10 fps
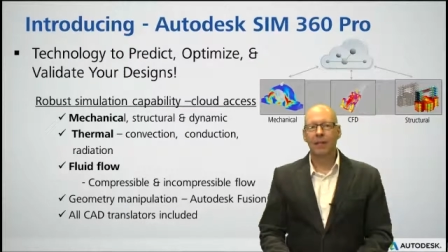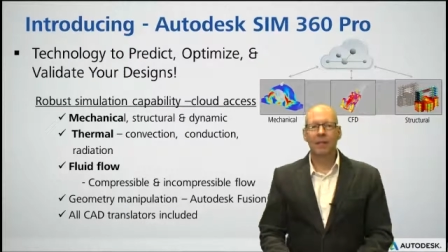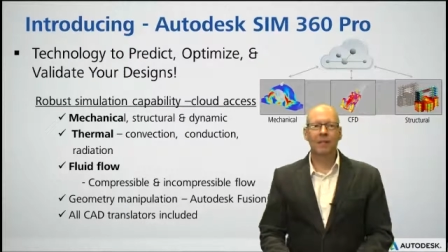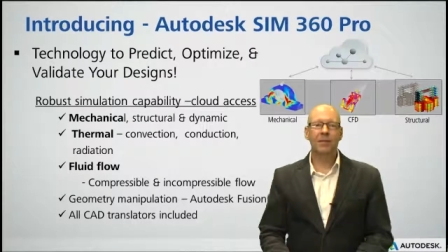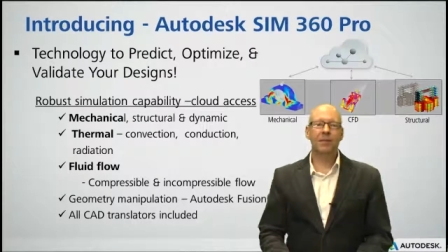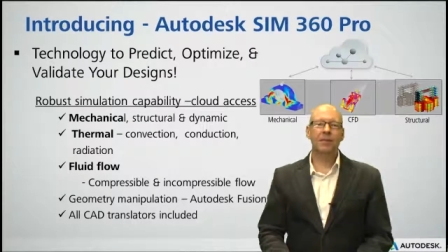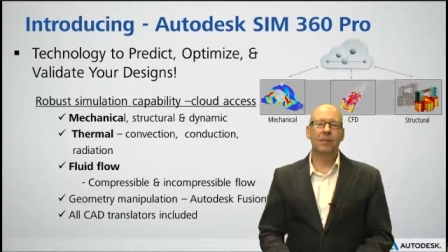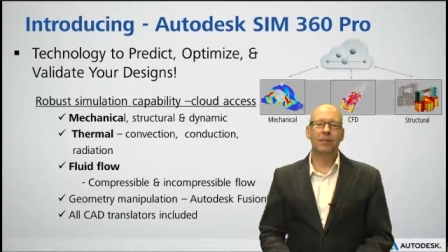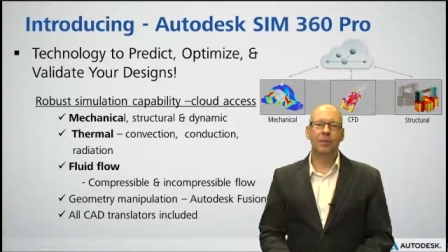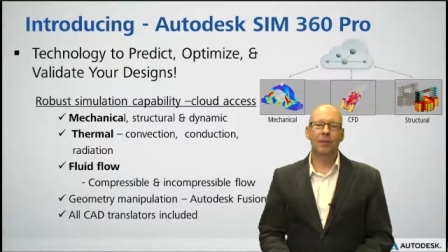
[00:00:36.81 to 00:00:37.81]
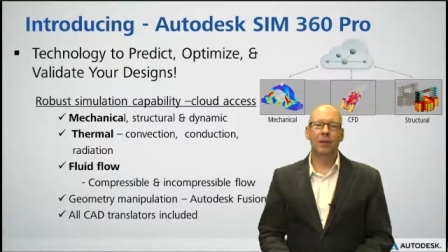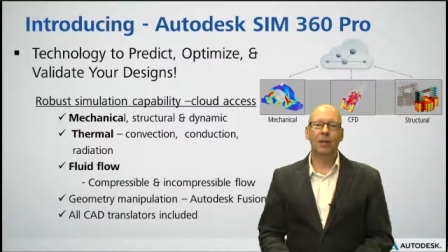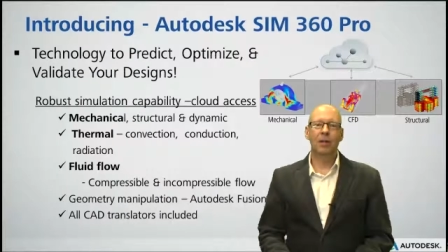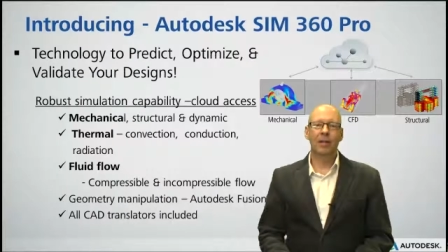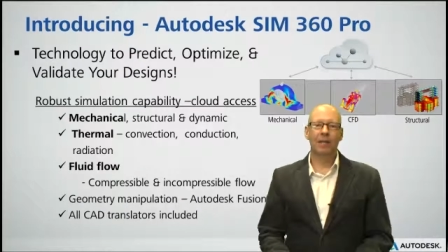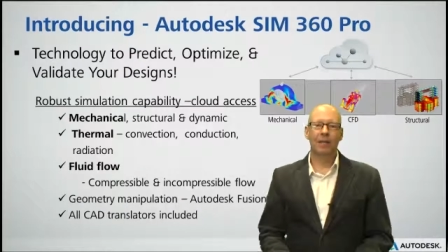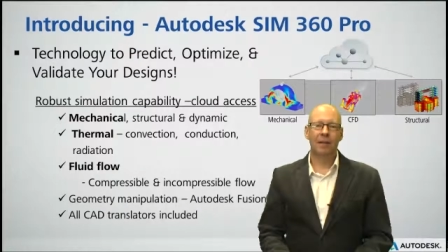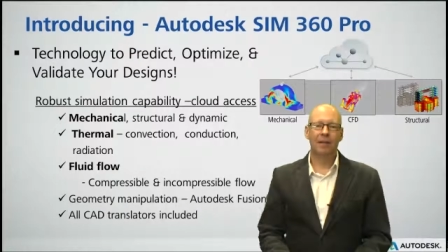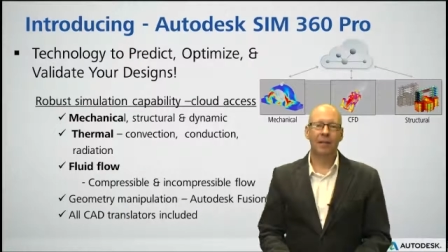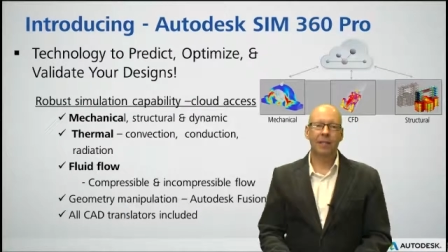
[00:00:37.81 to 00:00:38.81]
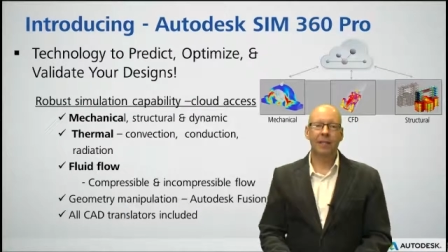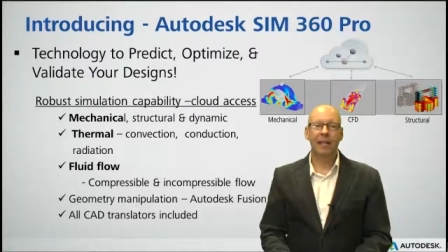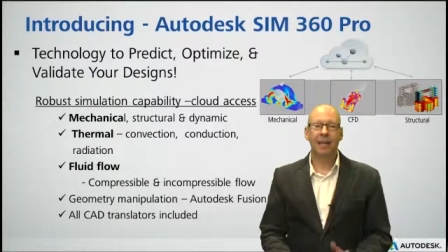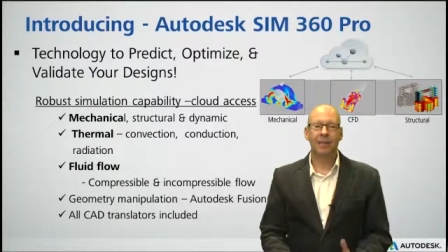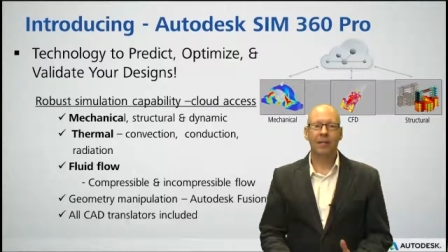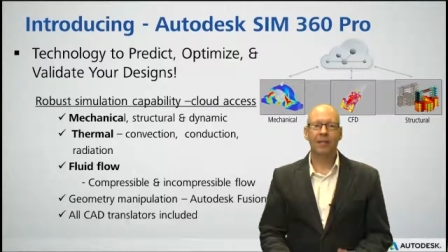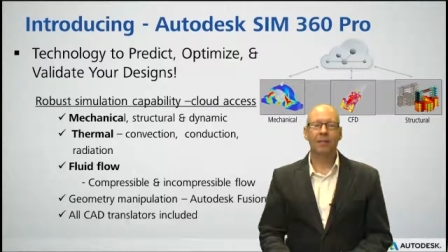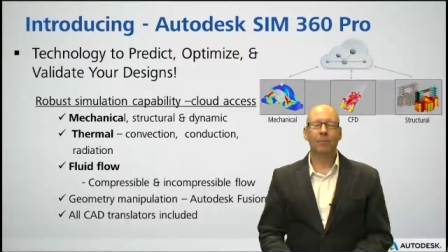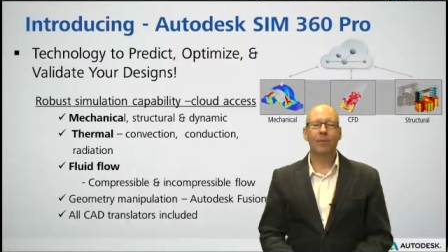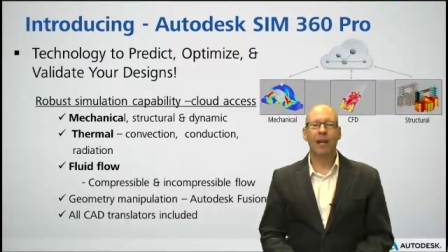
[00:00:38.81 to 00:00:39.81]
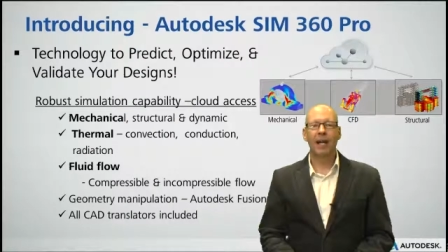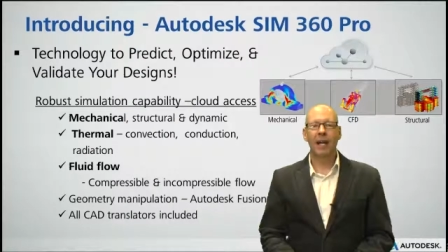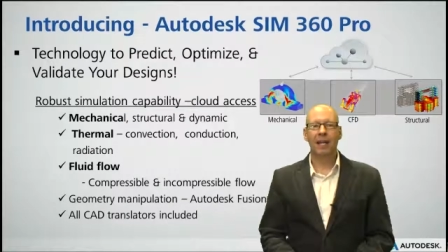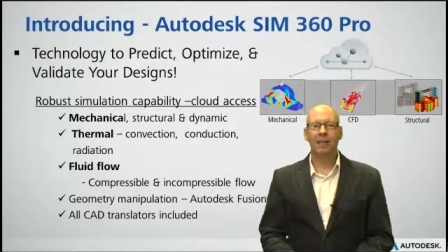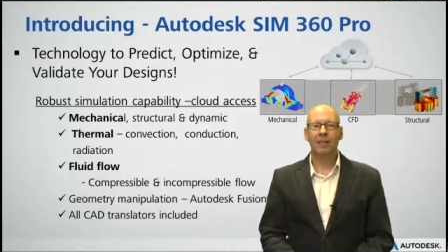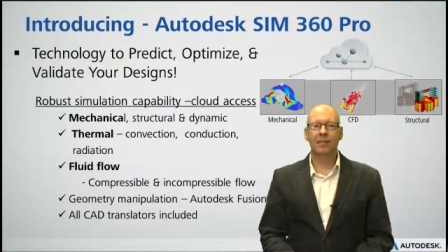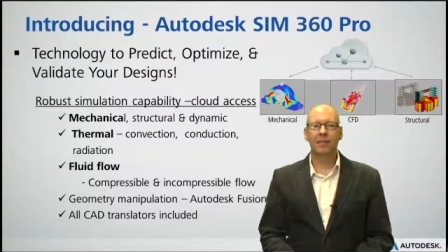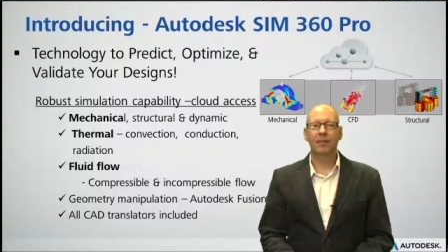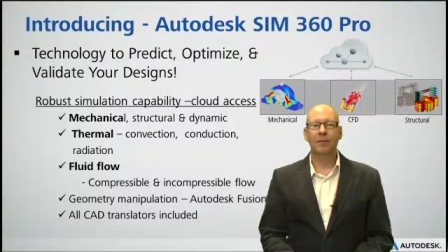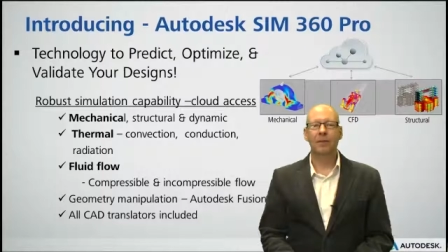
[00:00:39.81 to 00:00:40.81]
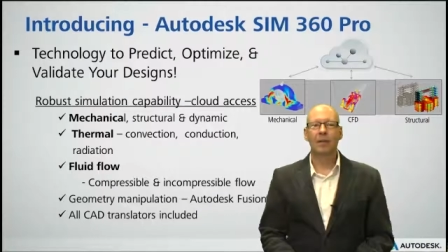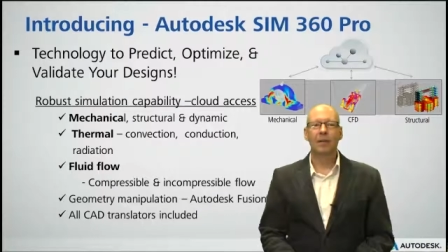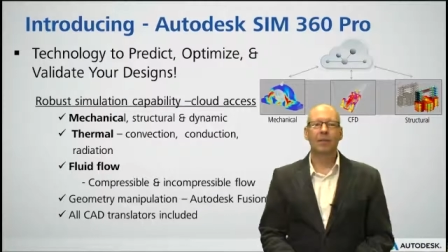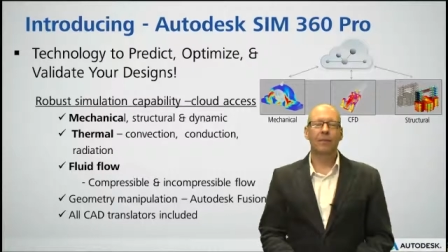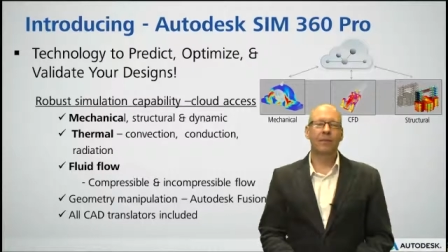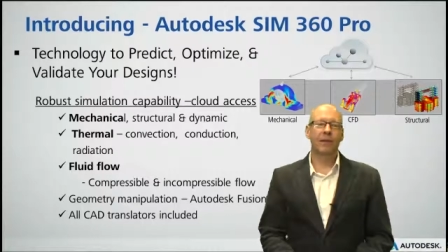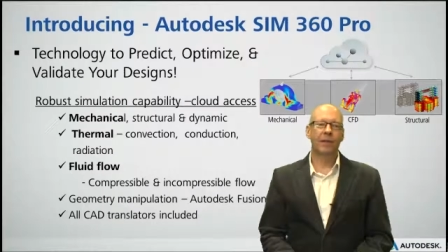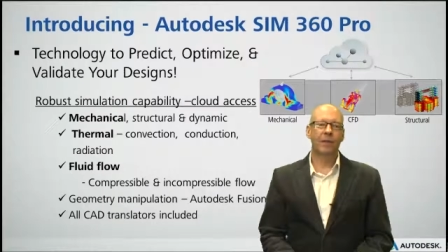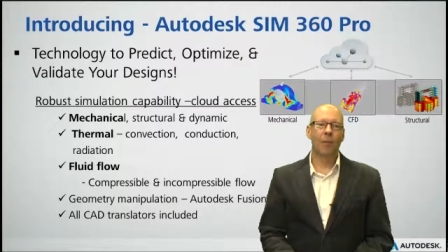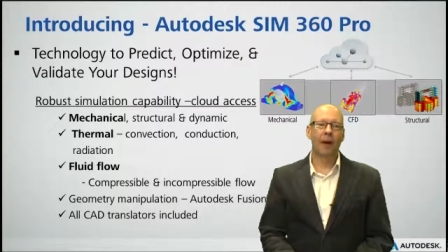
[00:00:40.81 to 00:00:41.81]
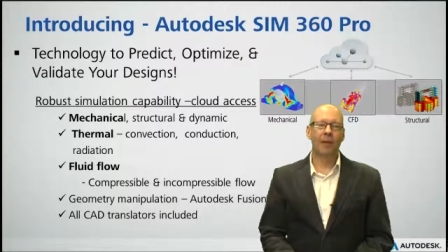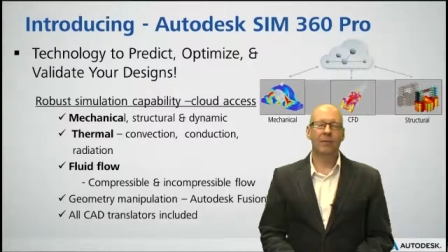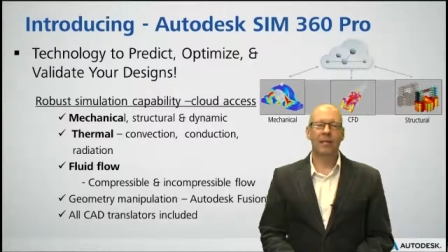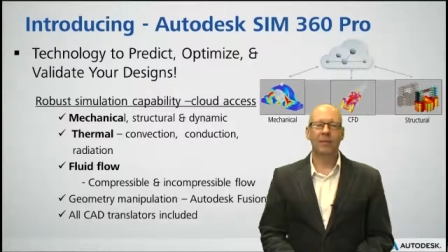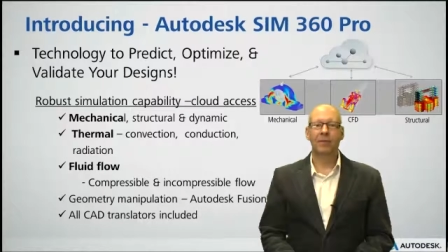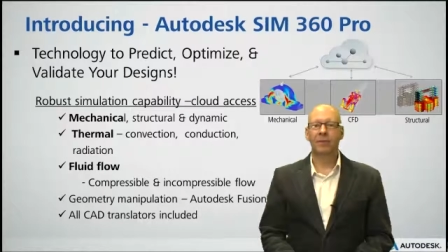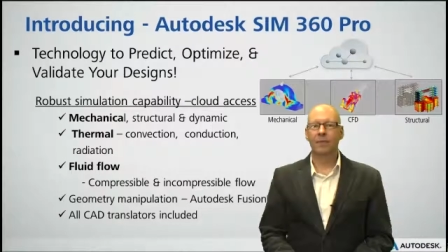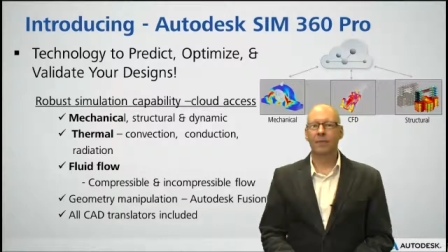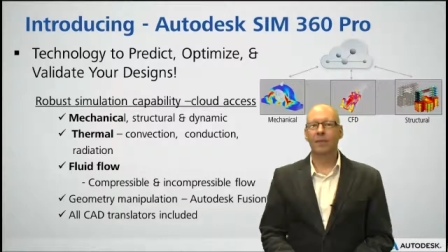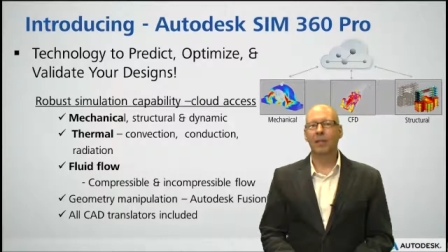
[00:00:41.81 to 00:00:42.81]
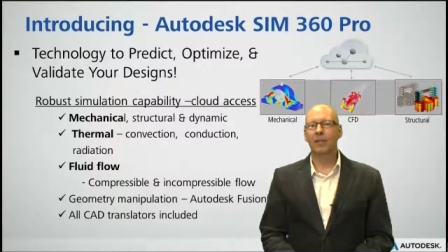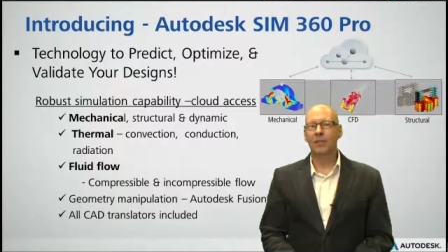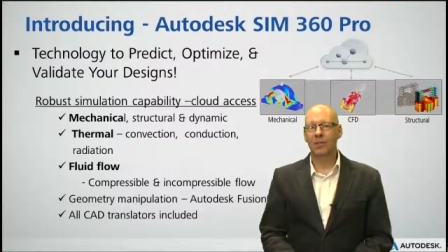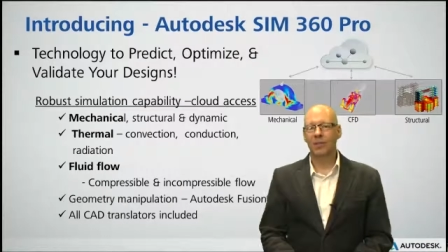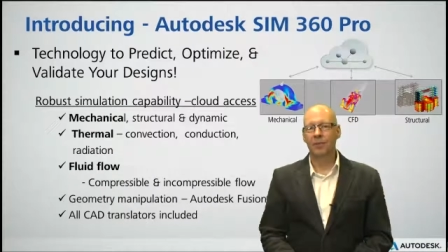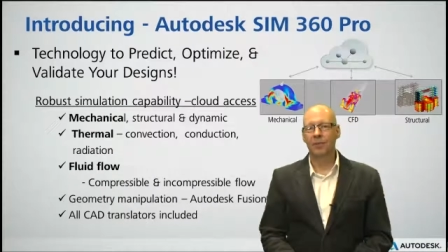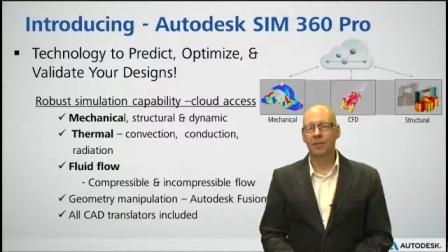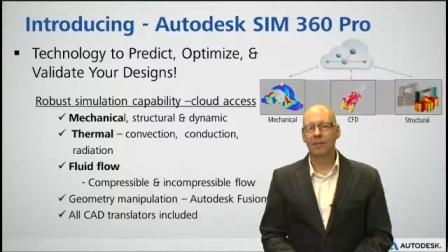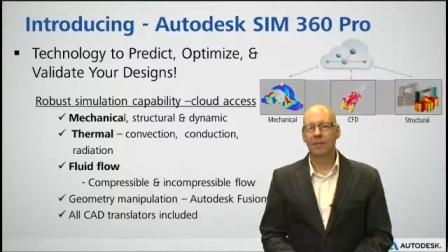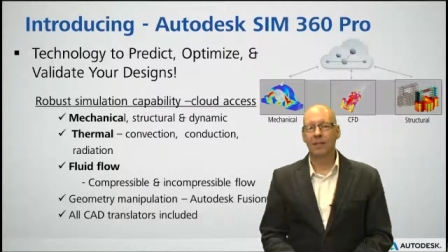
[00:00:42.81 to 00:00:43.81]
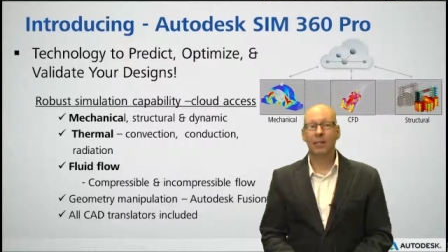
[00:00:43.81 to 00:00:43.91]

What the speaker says: This is a new term-based offering that allows us to provide access to you for a very wide range of simulation solutions.